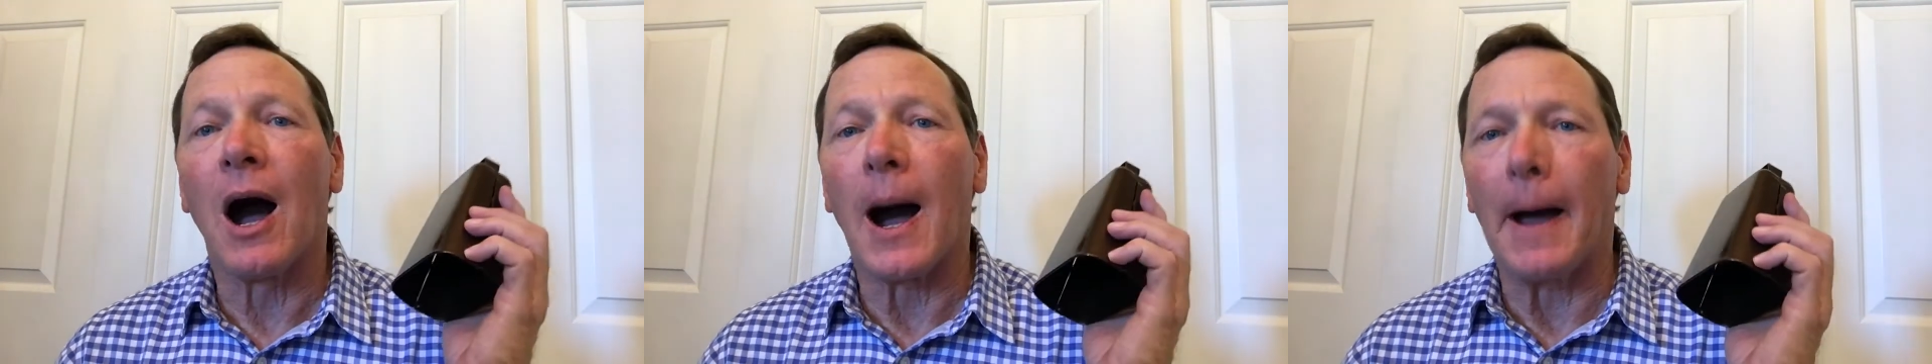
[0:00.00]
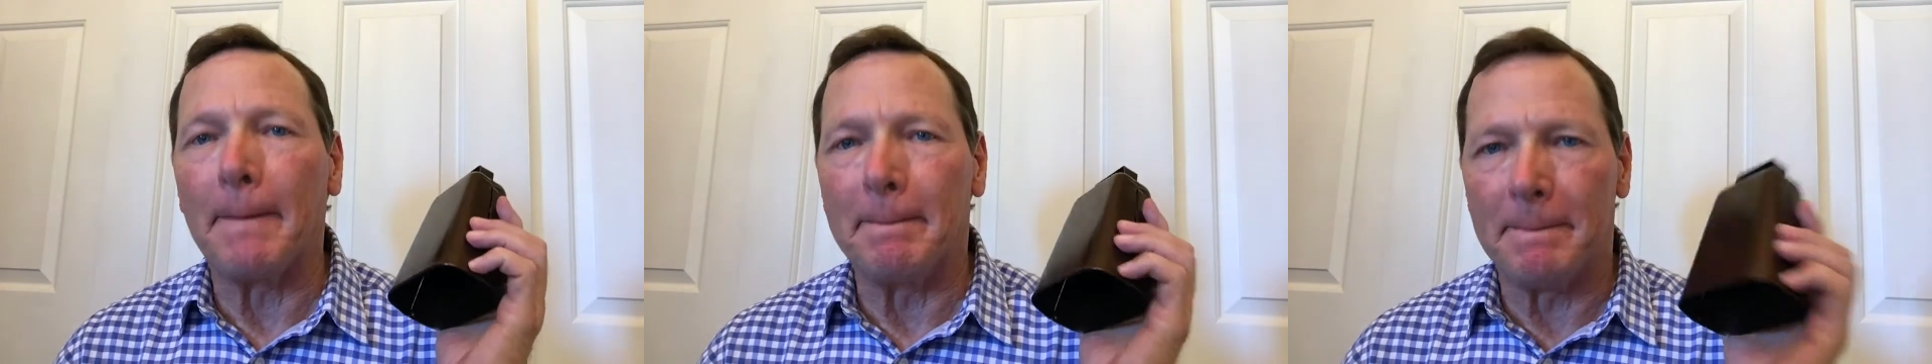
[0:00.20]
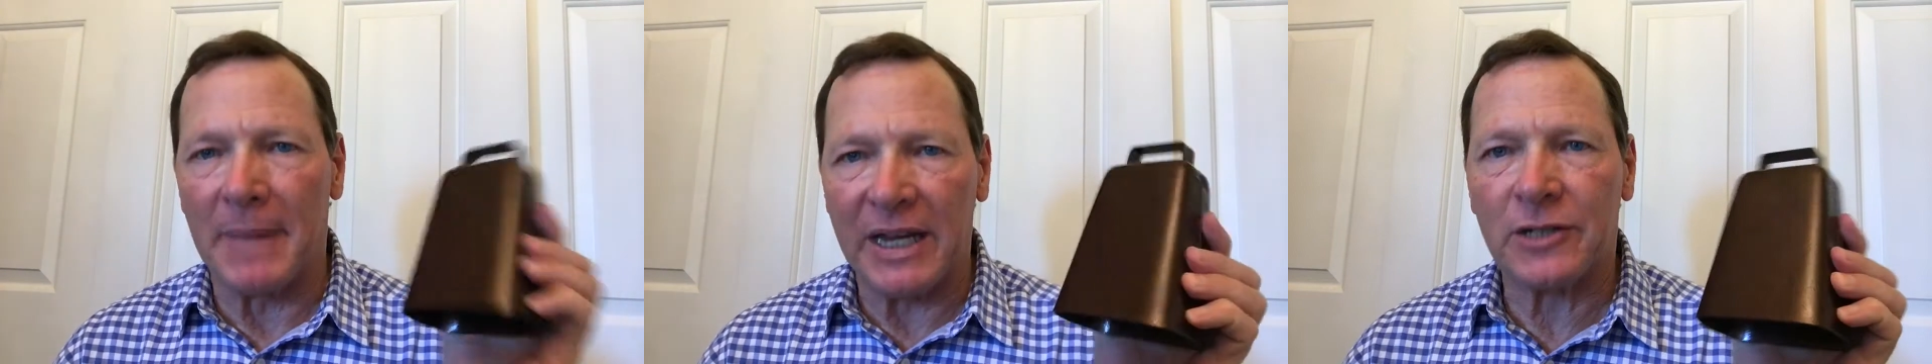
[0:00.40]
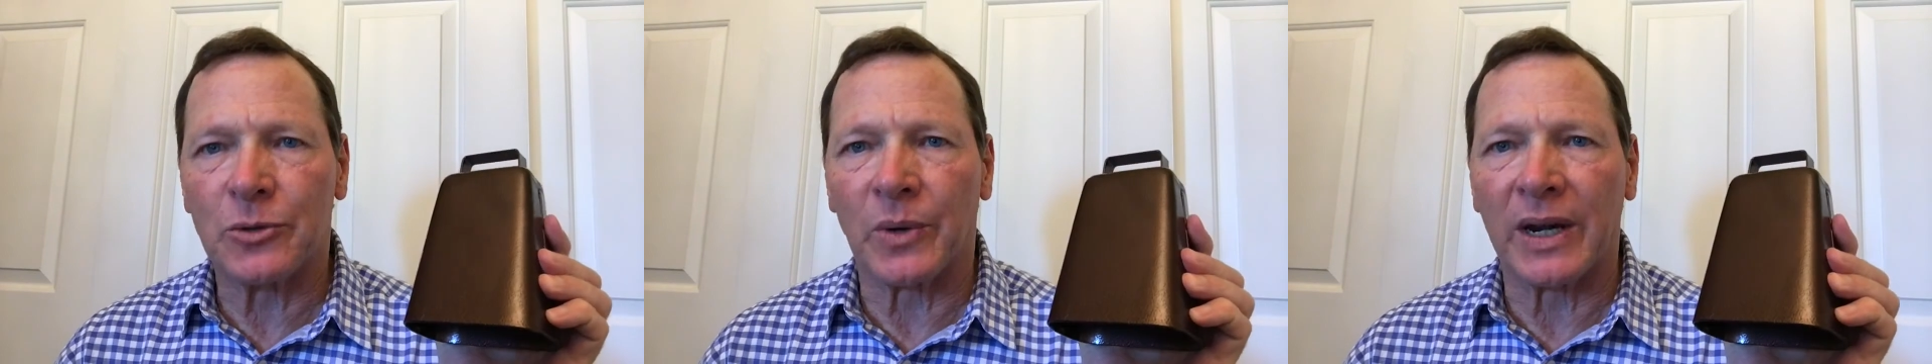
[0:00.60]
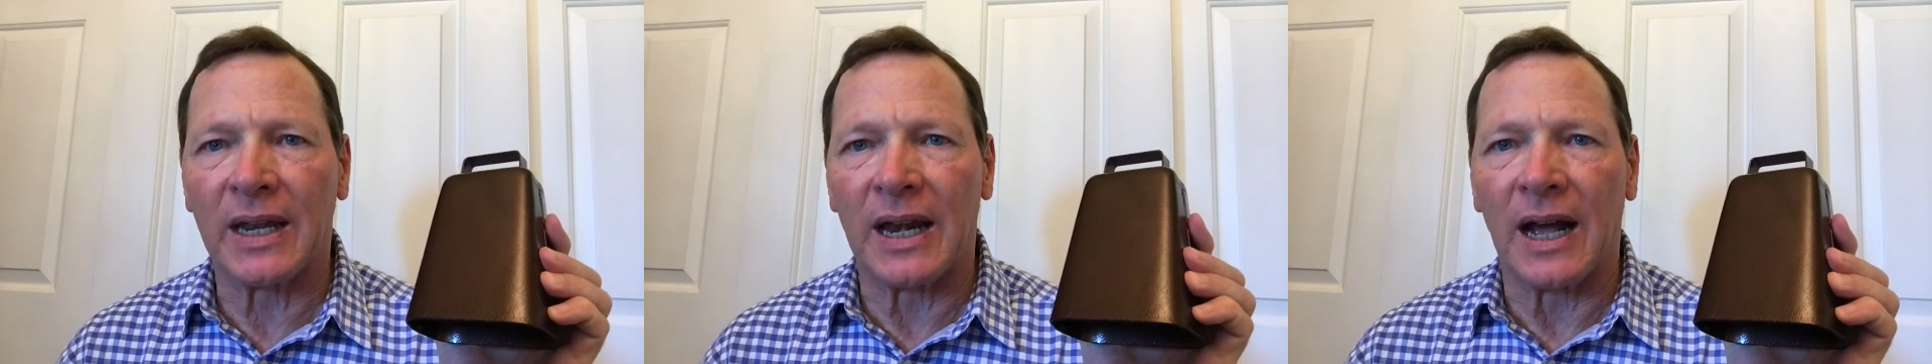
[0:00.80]
on May
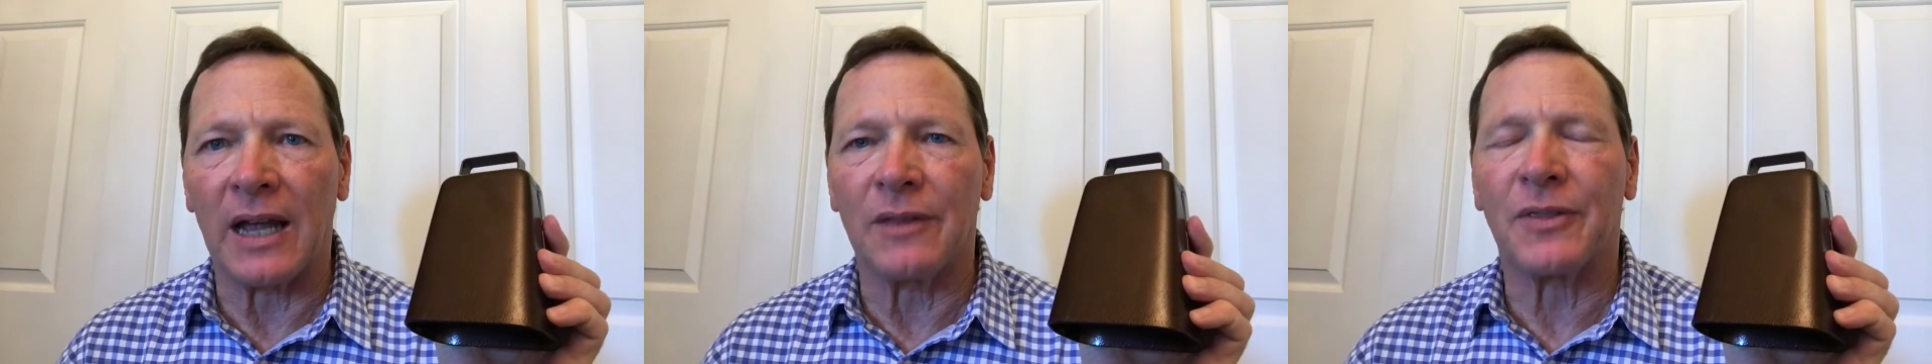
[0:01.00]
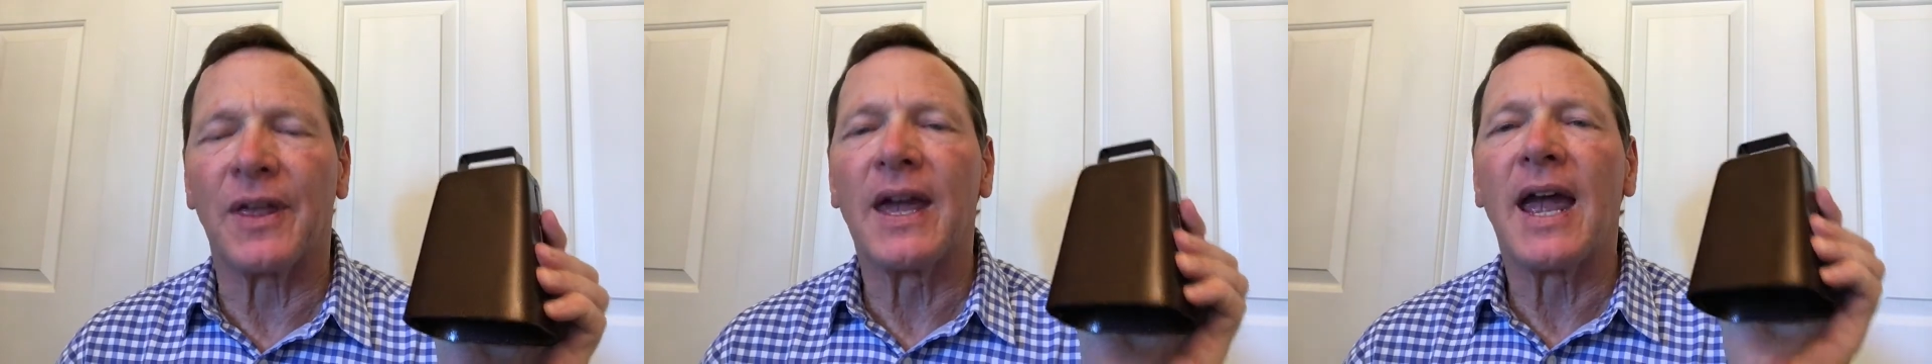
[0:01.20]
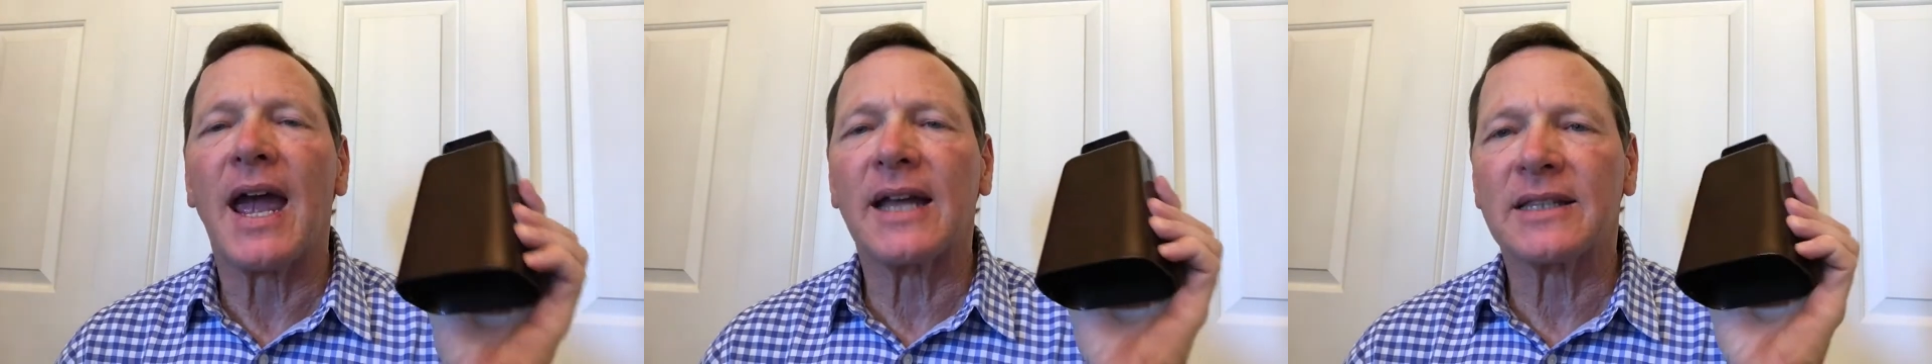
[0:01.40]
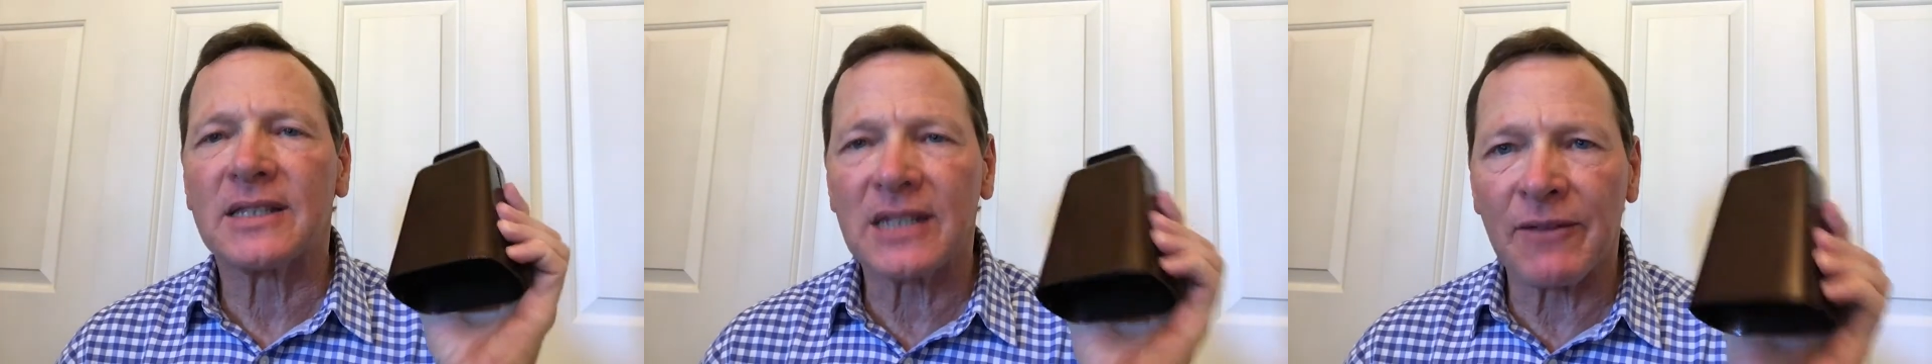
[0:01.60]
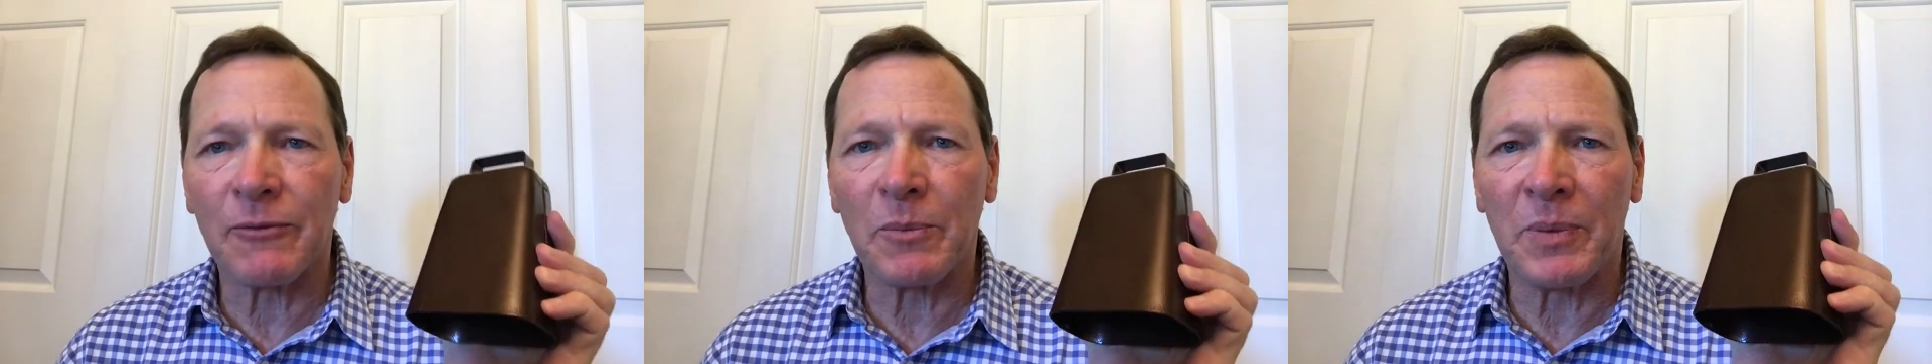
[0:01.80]
29th at
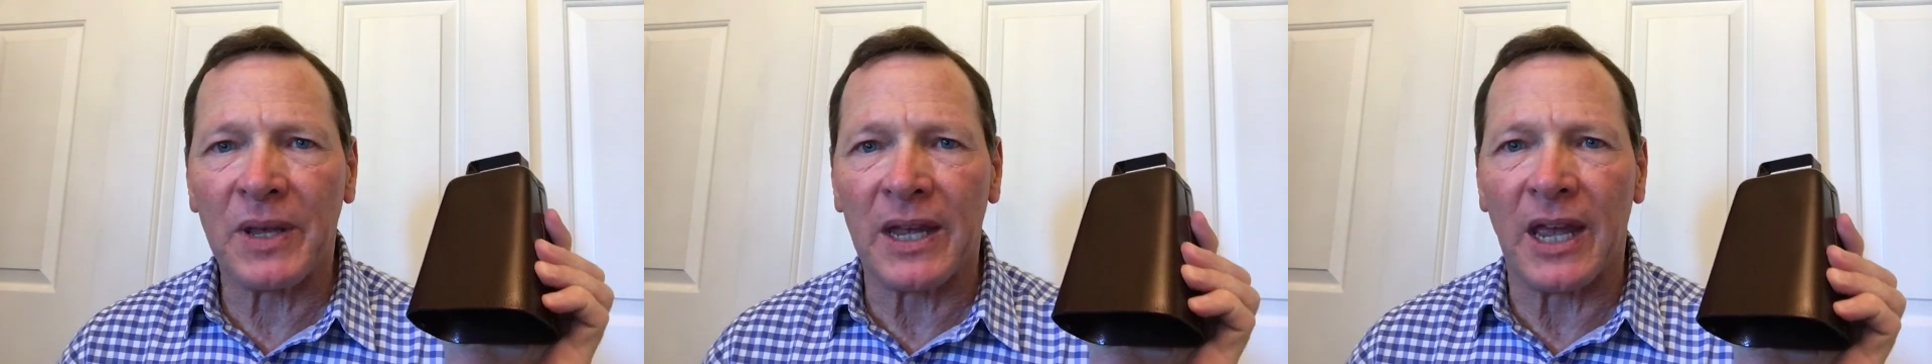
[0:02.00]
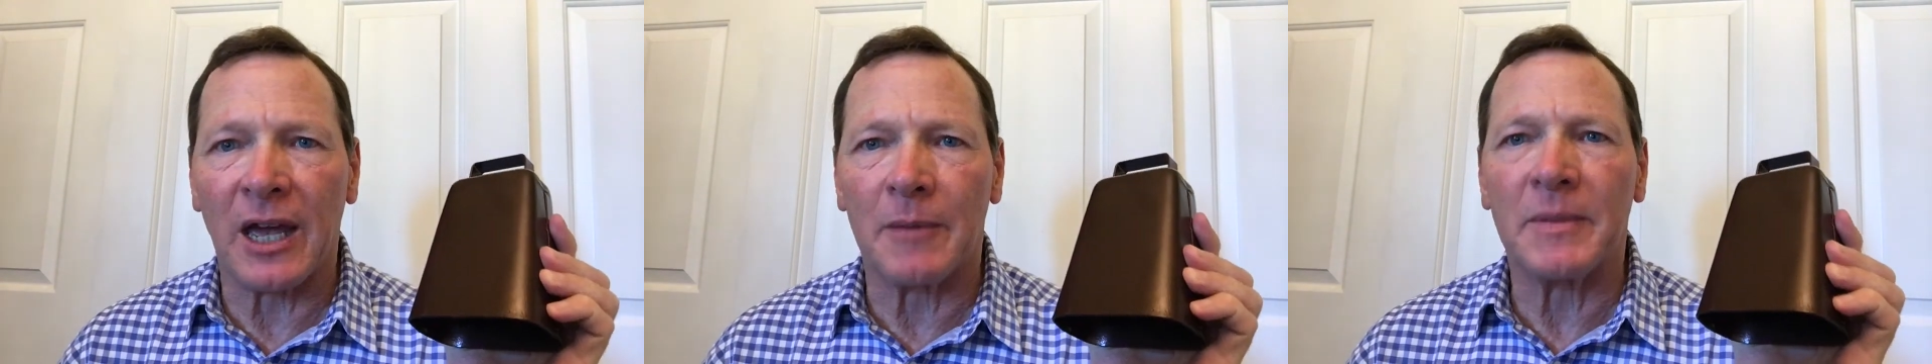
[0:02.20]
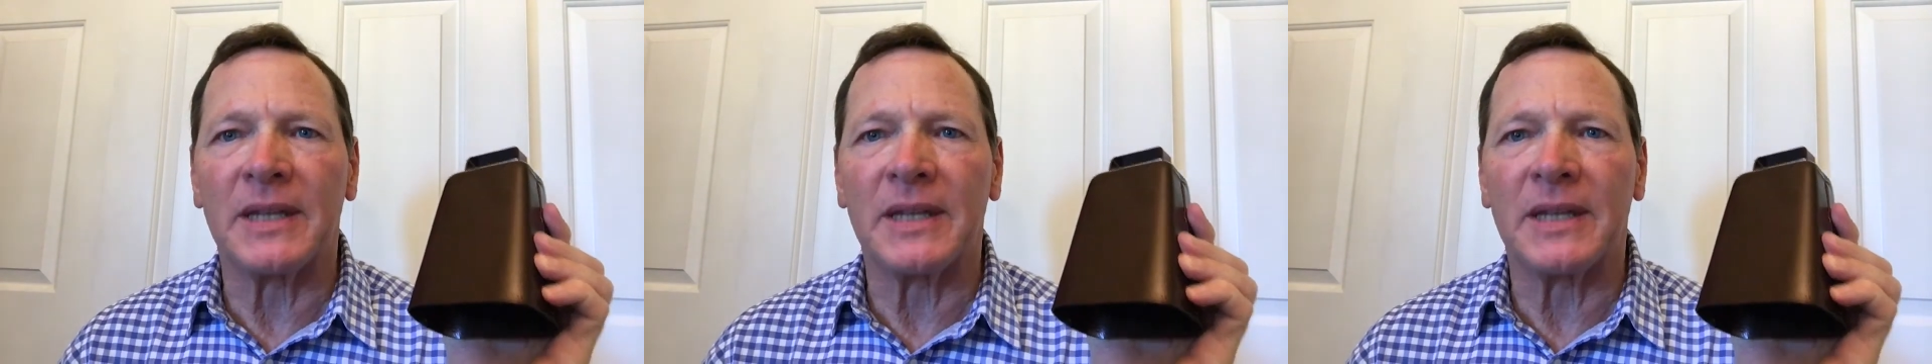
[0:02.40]
7 p.m.